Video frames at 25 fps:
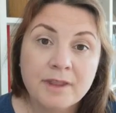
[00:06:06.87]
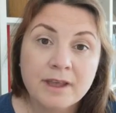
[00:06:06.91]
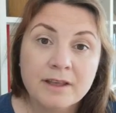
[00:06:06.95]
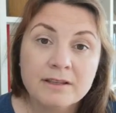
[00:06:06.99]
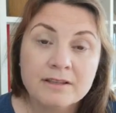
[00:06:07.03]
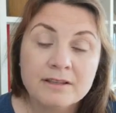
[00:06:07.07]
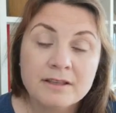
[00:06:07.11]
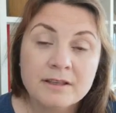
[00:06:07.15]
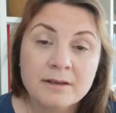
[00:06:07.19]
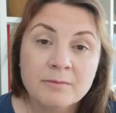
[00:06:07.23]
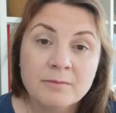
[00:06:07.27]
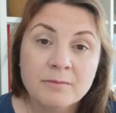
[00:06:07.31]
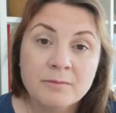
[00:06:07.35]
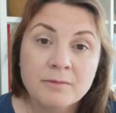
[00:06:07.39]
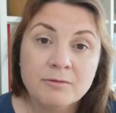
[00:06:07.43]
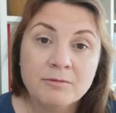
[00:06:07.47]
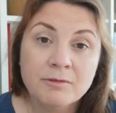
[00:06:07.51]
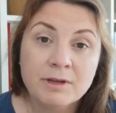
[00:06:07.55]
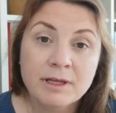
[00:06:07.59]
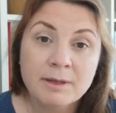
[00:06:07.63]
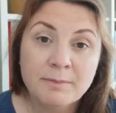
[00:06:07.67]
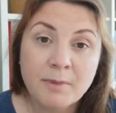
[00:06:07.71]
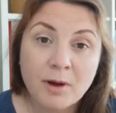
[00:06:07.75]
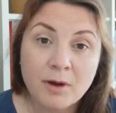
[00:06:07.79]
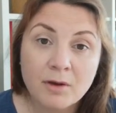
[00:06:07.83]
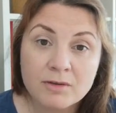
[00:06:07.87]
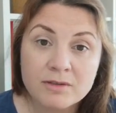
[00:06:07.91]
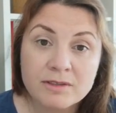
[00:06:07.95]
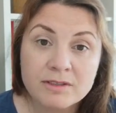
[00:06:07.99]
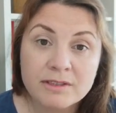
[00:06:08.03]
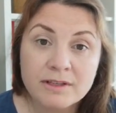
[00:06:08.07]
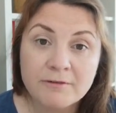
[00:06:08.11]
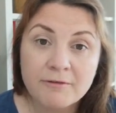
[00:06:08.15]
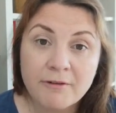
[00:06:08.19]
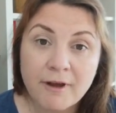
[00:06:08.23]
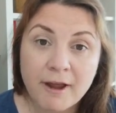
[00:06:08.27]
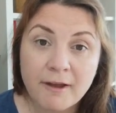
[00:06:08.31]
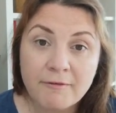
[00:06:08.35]
some really
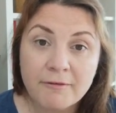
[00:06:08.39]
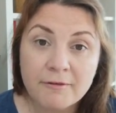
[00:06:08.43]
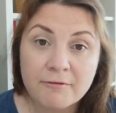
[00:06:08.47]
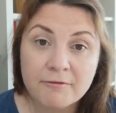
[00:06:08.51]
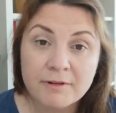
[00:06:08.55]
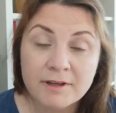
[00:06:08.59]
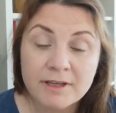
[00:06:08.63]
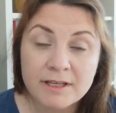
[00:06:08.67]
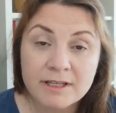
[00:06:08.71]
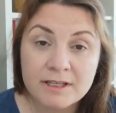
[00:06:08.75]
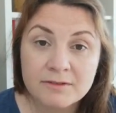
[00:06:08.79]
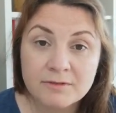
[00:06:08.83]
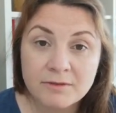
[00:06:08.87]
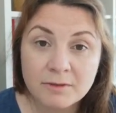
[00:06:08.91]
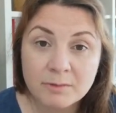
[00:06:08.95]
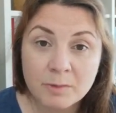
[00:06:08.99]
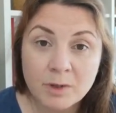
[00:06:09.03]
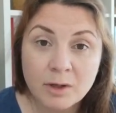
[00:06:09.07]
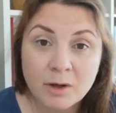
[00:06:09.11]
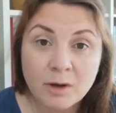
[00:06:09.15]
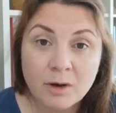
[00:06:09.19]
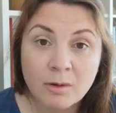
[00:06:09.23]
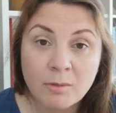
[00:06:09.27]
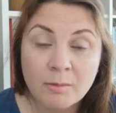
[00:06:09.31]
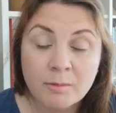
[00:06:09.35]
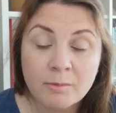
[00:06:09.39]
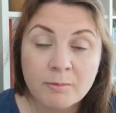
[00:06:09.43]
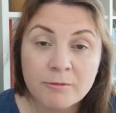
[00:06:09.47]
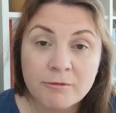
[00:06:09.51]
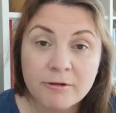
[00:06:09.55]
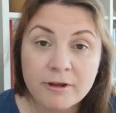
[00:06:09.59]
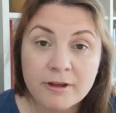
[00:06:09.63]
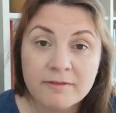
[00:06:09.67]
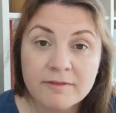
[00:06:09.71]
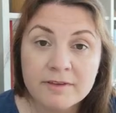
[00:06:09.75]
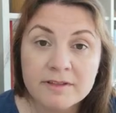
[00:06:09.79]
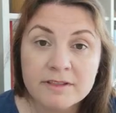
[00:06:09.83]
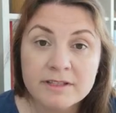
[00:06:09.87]
positive referees from your
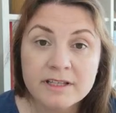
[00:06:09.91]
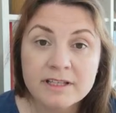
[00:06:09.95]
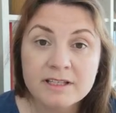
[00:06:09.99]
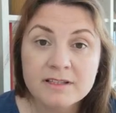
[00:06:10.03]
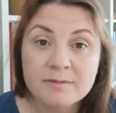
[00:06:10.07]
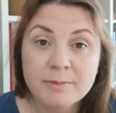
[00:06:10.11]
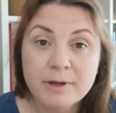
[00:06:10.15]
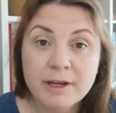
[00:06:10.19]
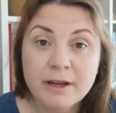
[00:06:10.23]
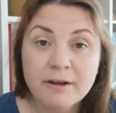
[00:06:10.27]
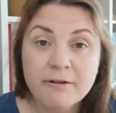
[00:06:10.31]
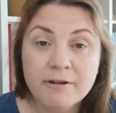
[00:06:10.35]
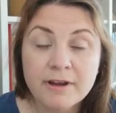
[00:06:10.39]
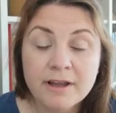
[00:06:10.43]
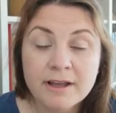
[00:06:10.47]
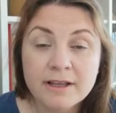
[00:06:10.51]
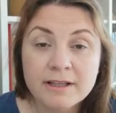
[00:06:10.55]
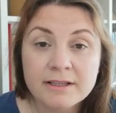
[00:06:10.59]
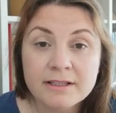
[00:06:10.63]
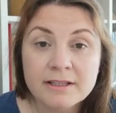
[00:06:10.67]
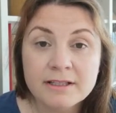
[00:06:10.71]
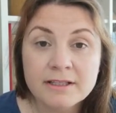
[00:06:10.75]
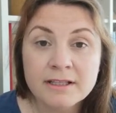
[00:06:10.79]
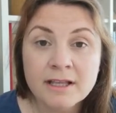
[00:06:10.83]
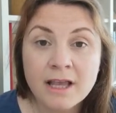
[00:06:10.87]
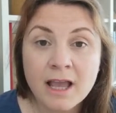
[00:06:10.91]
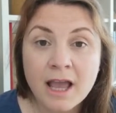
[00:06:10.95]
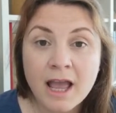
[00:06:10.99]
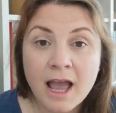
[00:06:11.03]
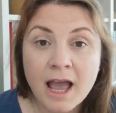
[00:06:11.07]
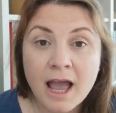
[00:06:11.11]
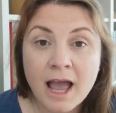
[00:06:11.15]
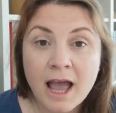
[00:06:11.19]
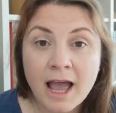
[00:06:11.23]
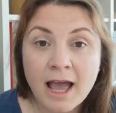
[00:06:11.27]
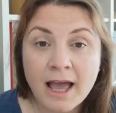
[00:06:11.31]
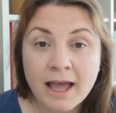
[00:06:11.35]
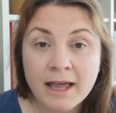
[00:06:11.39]
previous experience,
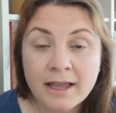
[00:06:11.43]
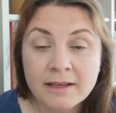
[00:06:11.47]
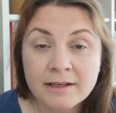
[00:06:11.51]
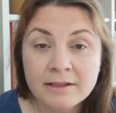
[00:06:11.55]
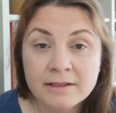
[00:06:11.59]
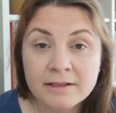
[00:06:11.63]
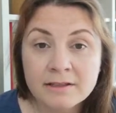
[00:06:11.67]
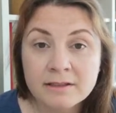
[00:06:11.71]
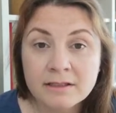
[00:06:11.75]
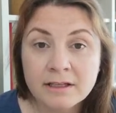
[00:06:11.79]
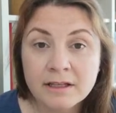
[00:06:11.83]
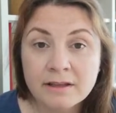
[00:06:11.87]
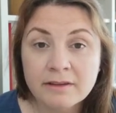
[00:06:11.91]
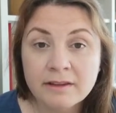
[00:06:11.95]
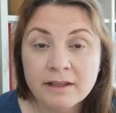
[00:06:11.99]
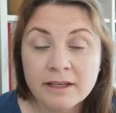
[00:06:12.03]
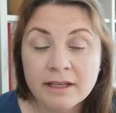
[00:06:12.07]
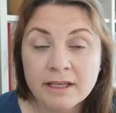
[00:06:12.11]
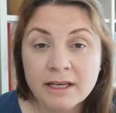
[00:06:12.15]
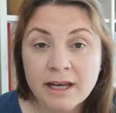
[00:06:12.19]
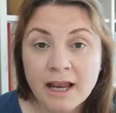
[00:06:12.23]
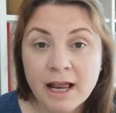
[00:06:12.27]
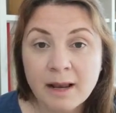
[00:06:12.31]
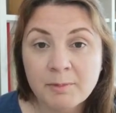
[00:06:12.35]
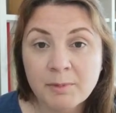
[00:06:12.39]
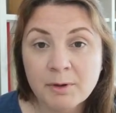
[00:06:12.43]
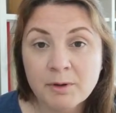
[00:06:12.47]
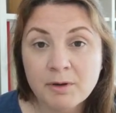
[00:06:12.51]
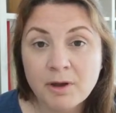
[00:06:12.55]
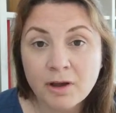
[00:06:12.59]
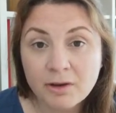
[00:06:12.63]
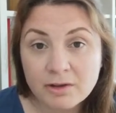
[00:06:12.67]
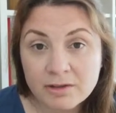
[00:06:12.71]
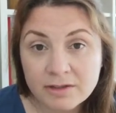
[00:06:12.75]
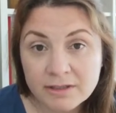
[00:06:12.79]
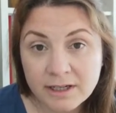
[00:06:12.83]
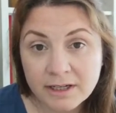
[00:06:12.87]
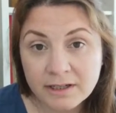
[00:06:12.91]
and they can help you
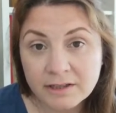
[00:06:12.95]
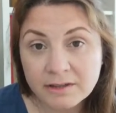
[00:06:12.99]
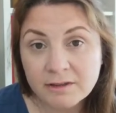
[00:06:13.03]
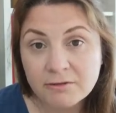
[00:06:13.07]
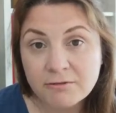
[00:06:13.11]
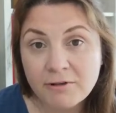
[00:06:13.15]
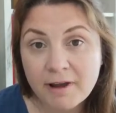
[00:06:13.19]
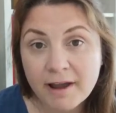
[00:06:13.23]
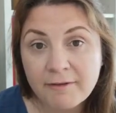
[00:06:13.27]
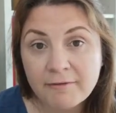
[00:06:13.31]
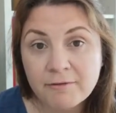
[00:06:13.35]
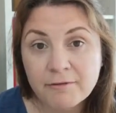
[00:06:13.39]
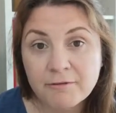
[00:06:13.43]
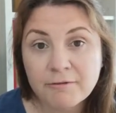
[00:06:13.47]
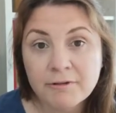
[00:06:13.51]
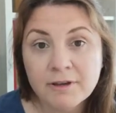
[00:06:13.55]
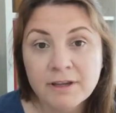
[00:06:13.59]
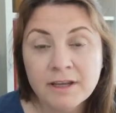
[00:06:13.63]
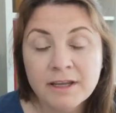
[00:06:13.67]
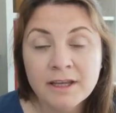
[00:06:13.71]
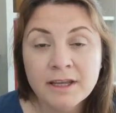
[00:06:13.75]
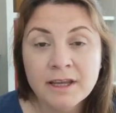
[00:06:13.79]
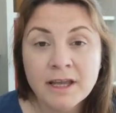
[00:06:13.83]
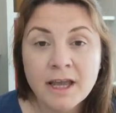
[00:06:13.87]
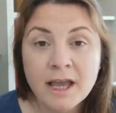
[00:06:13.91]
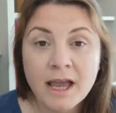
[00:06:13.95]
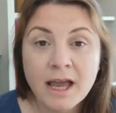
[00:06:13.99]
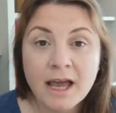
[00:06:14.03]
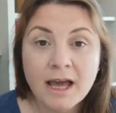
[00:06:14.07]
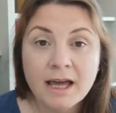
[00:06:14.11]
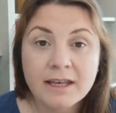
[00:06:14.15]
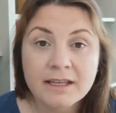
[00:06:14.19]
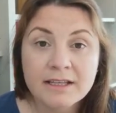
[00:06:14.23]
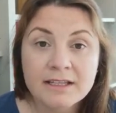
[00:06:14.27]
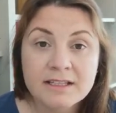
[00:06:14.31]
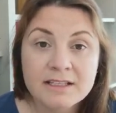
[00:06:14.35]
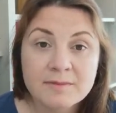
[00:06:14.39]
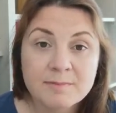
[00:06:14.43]
contact the referee
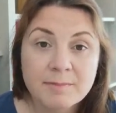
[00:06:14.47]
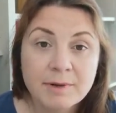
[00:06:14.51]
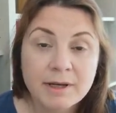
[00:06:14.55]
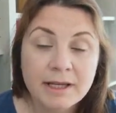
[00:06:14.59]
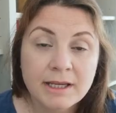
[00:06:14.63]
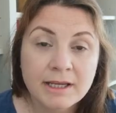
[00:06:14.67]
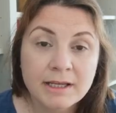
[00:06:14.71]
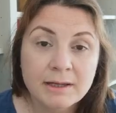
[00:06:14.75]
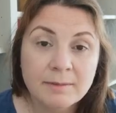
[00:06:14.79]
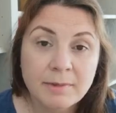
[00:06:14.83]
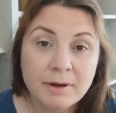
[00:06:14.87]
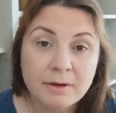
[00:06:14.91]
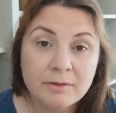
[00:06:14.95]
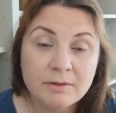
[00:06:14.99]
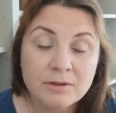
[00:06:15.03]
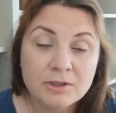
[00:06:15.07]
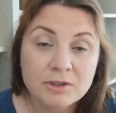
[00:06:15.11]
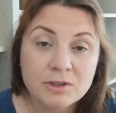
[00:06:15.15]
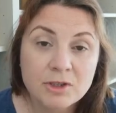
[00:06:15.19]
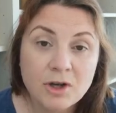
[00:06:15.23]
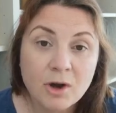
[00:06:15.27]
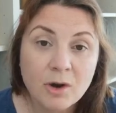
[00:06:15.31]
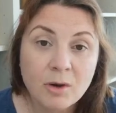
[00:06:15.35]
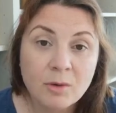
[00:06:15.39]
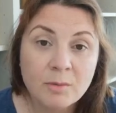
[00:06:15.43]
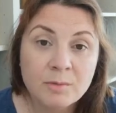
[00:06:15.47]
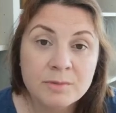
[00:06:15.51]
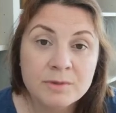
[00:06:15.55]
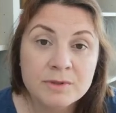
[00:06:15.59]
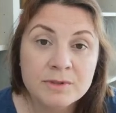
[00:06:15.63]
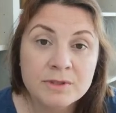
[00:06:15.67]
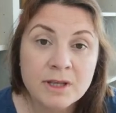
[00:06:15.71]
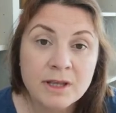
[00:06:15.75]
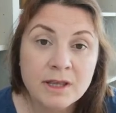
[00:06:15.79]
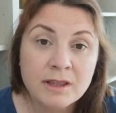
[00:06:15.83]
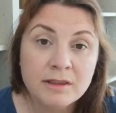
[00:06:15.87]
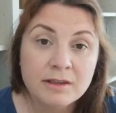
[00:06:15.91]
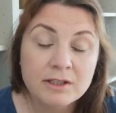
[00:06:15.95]
and explain about the
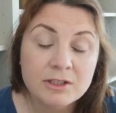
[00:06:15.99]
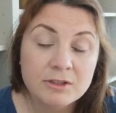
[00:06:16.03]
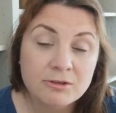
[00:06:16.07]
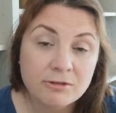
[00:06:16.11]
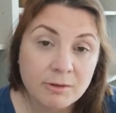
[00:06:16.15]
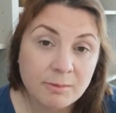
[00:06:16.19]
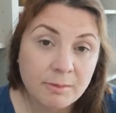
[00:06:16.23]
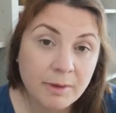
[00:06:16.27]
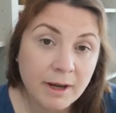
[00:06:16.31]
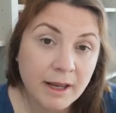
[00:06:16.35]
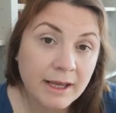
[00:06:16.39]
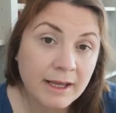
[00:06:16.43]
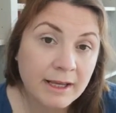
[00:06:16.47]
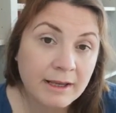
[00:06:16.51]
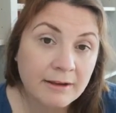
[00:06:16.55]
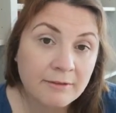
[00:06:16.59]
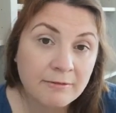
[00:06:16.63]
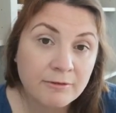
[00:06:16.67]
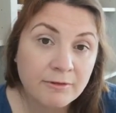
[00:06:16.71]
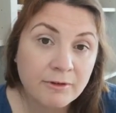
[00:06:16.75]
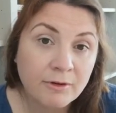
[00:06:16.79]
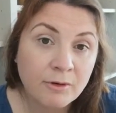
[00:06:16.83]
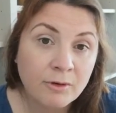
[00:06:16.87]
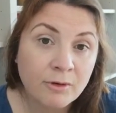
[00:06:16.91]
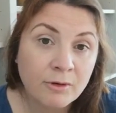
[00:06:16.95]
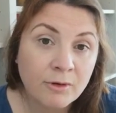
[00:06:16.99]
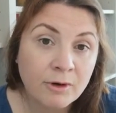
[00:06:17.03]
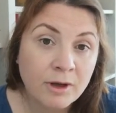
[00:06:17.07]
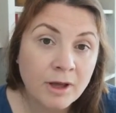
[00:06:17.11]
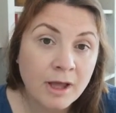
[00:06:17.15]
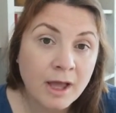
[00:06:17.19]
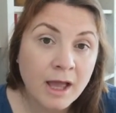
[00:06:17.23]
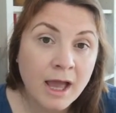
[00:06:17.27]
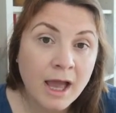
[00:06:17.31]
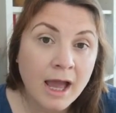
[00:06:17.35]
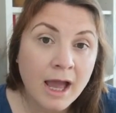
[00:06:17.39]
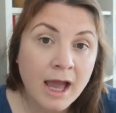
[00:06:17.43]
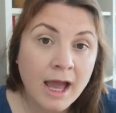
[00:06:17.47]
jobs that you're applying for
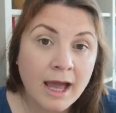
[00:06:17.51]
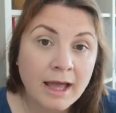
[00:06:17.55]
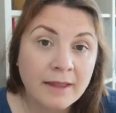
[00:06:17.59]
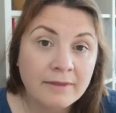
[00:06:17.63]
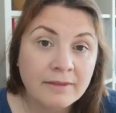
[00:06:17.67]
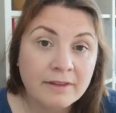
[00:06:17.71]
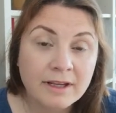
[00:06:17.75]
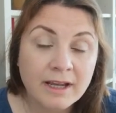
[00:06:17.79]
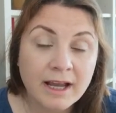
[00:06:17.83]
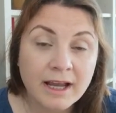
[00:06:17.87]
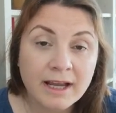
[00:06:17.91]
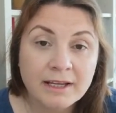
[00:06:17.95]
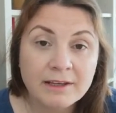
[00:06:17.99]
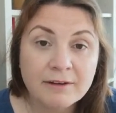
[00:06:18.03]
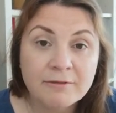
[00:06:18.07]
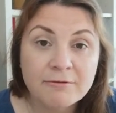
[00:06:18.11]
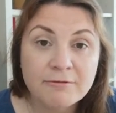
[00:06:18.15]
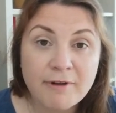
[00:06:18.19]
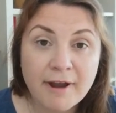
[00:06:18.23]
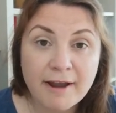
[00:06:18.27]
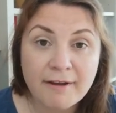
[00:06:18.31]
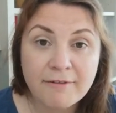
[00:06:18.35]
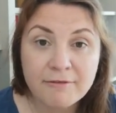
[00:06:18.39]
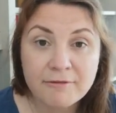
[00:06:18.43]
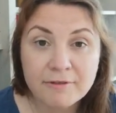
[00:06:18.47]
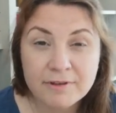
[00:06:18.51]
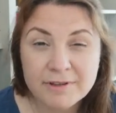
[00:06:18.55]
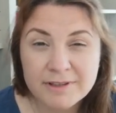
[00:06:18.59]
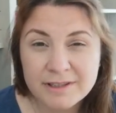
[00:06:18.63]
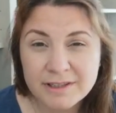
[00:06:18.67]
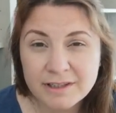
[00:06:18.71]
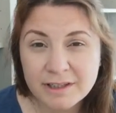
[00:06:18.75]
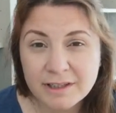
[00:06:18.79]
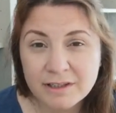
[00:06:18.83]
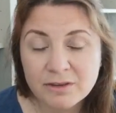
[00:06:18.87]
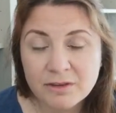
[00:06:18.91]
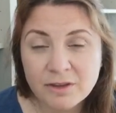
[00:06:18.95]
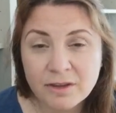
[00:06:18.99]
and the kind of reference
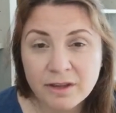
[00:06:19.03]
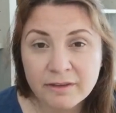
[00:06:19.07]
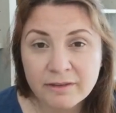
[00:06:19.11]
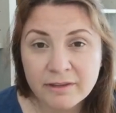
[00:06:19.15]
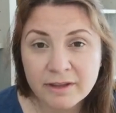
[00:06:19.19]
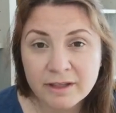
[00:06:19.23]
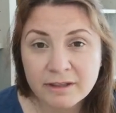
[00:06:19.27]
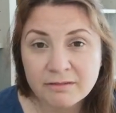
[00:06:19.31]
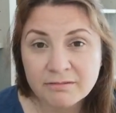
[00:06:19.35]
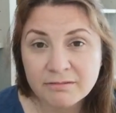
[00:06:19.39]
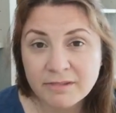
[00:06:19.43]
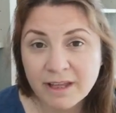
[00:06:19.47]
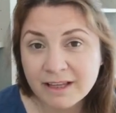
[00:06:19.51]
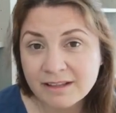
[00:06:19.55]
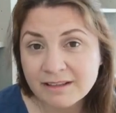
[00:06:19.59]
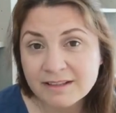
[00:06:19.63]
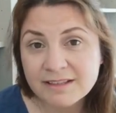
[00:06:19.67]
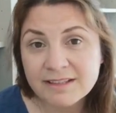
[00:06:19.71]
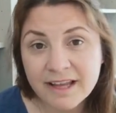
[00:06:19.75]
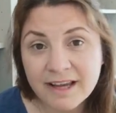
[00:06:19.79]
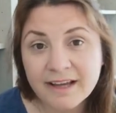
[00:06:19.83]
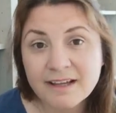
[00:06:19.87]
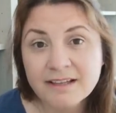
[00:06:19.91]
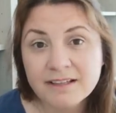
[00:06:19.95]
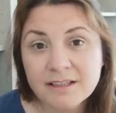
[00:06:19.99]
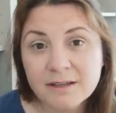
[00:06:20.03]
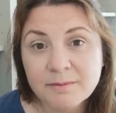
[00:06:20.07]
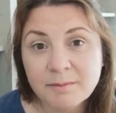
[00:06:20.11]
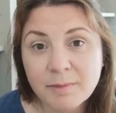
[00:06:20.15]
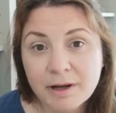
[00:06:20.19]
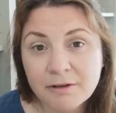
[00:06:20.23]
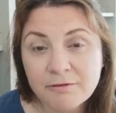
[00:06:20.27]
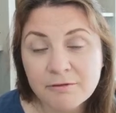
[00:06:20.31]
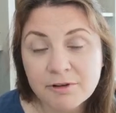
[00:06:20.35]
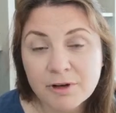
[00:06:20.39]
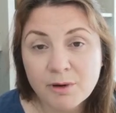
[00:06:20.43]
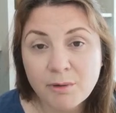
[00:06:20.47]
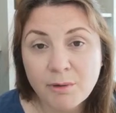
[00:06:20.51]
that sector
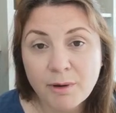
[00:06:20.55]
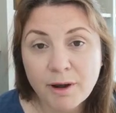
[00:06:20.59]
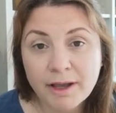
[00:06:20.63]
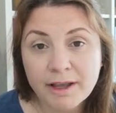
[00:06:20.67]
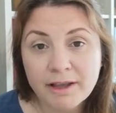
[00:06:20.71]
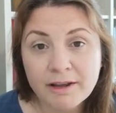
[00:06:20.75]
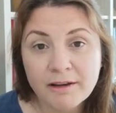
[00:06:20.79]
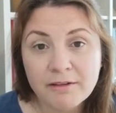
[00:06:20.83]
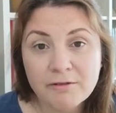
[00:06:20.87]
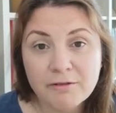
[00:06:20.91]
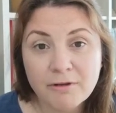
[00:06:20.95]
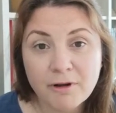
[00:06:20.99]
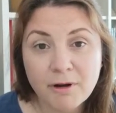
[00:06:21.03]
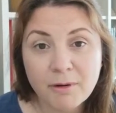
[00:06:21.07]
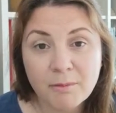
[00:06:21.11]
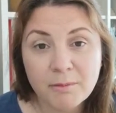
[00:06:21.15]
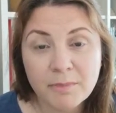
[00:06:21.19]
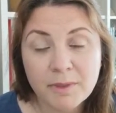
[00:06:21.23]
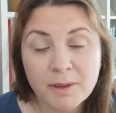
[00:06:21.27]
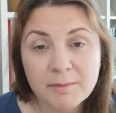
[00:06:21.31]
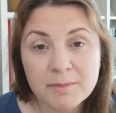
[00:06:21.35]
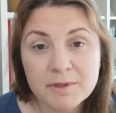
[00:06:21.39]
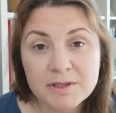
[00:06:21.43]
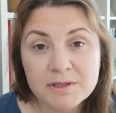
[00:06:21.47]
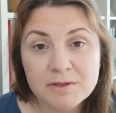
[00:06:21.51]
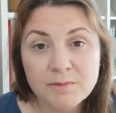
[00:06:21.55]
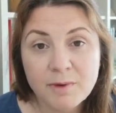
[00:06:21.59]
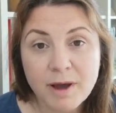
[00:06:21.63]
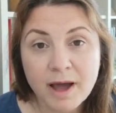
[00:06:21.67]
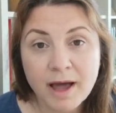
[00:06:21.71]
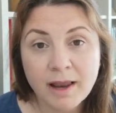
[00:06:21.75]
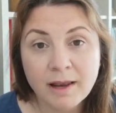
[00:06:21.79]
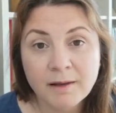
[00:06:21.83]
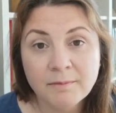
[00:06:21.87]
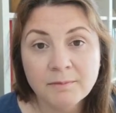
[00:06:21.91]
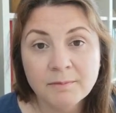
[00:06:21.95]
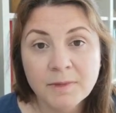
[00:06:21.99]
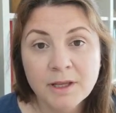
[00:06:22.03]
might require from them as
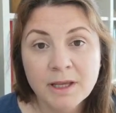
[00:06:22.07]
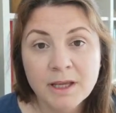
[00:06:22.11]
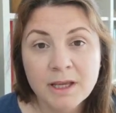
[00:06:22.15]
well.